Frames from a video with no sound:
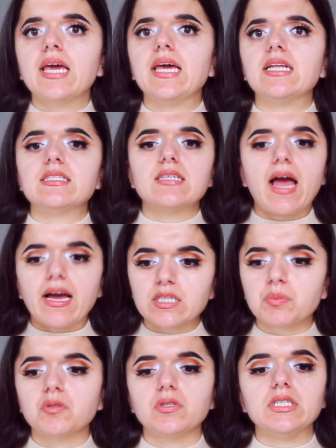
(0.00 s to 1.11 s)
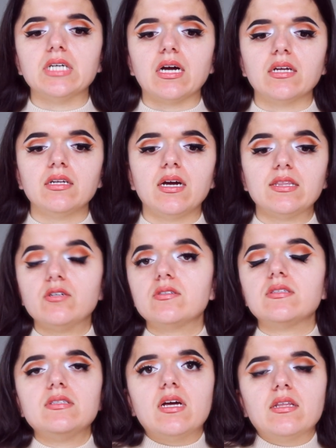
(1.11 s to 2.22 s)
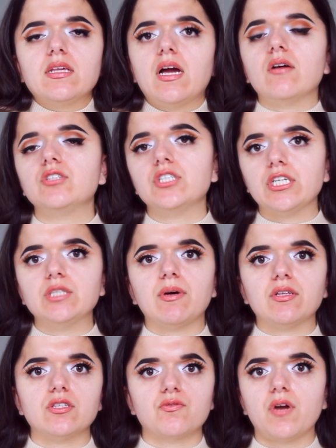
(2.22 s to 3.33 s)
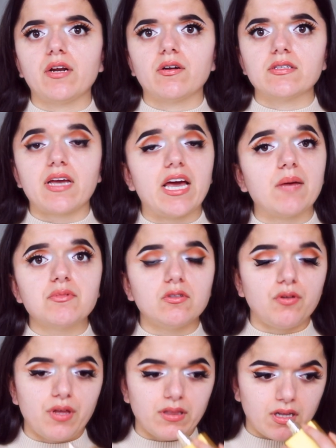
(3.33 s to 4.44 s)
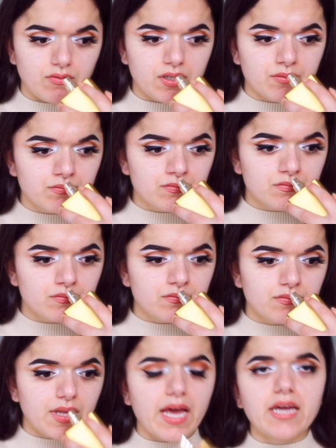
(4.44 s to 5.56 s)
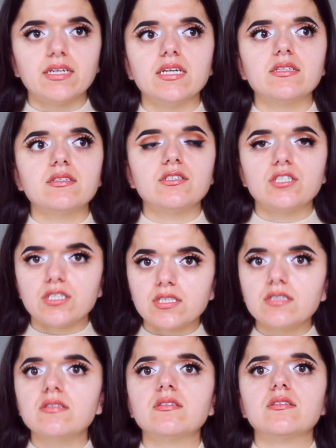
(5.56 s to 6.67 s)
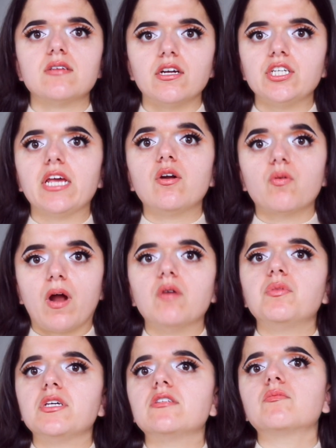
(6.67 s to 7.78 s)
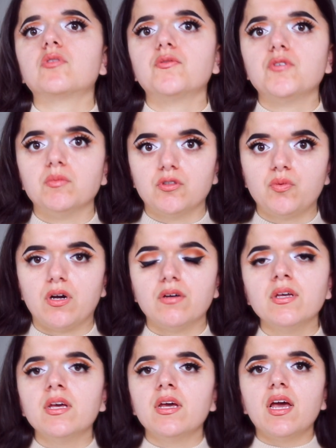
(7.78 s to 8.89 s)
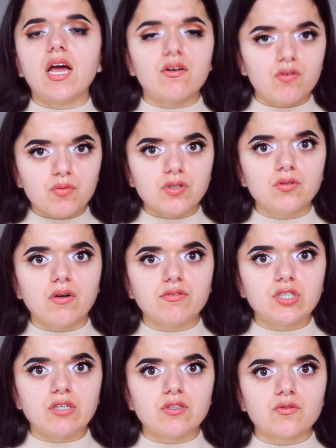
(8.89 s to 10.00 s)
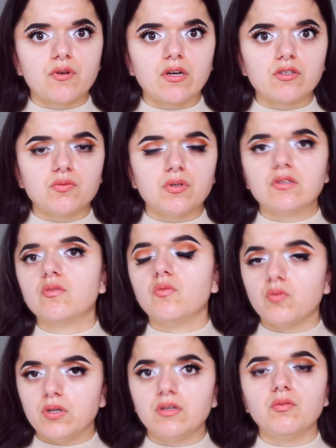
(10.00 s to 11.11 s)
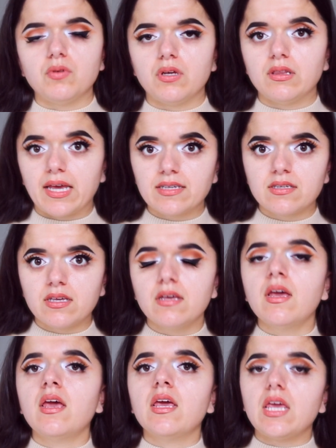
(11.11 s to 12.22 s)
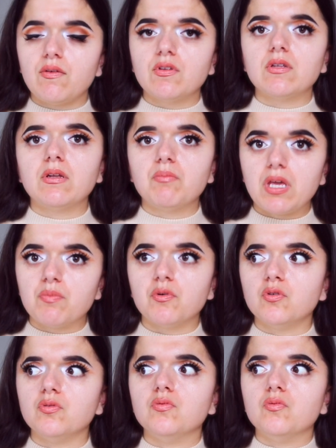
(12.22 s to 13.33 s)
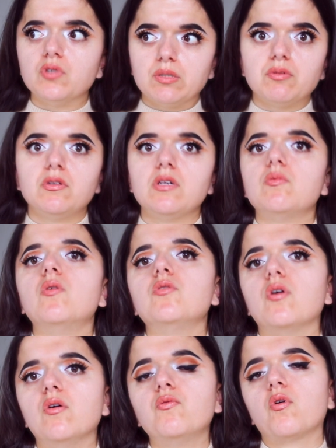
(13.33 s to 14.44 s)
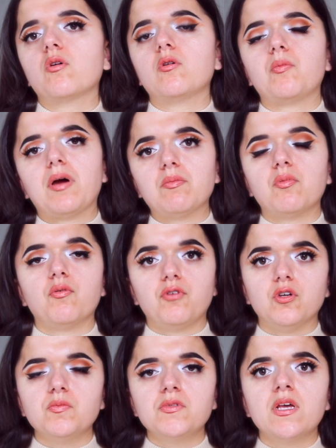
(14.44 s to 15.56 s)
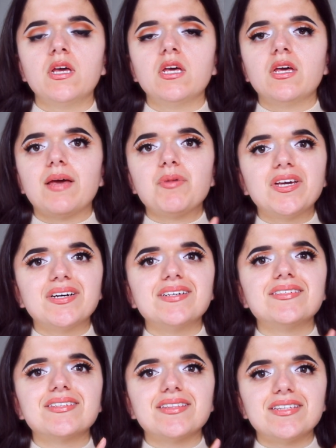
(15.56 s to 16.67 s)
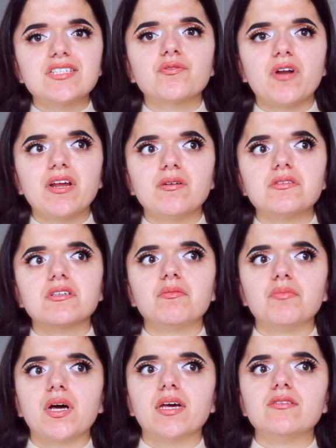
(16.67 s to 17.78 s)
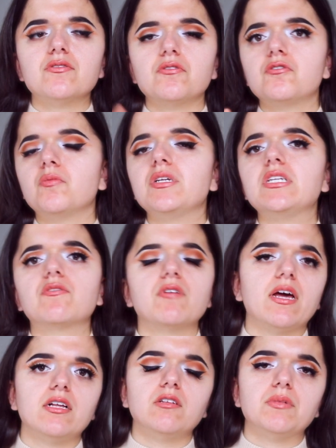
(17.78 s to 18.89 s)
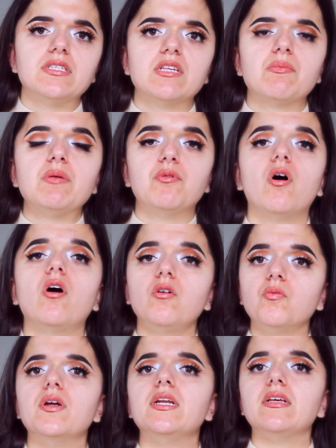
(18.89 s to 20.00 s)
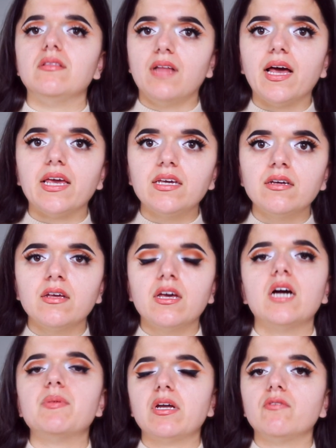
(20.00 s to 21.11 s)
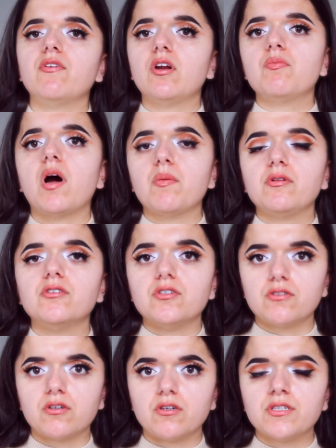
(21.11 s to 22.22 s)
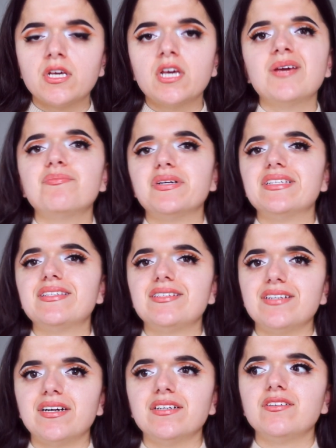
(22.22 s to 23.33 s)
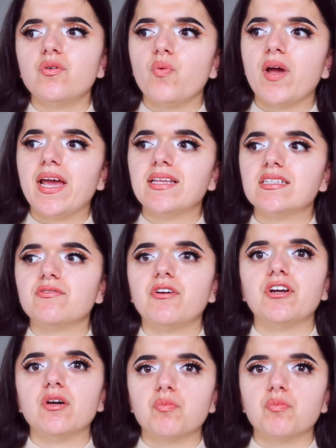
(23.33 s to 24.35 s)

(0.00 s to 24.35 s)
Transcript: It's expertly done. There's nothing I would change about this fragrance. I absolutely love it. And it's just such a crowd-pleasing perfume as well. Everyone who I've shared this fragrance with really, really likes it, even people who typically won't go for gourmand perfumes, because this fragrance combines so many different elements that people already like about a very popular dessert, but it's done in a way that's very